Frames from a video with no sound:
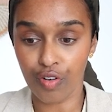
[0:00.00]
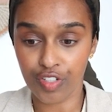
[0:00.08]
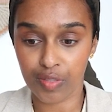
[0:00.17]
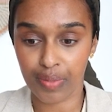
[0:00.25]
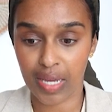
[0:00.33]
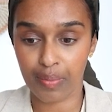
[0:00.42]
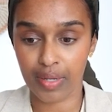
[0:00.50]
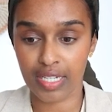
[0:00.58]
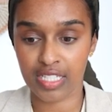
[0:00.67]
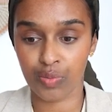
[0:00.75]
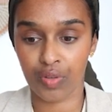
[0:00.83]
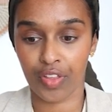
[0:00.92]
origin paper
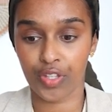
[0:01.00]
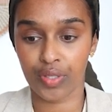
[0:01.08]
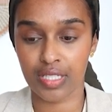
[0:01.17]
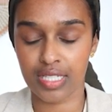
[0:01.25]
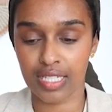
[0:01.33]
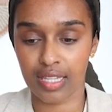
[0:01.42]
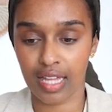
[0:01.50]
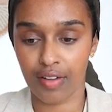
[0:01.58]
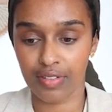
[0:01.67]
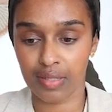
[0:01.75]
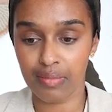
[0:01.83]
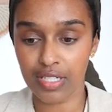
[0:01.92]
is the one that you can see there
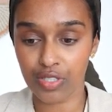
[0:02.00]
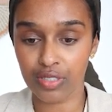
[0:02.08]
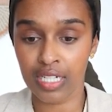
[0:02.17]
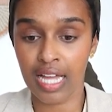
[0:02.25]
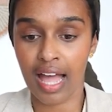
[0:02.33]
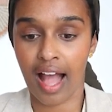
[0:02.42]
in the middle.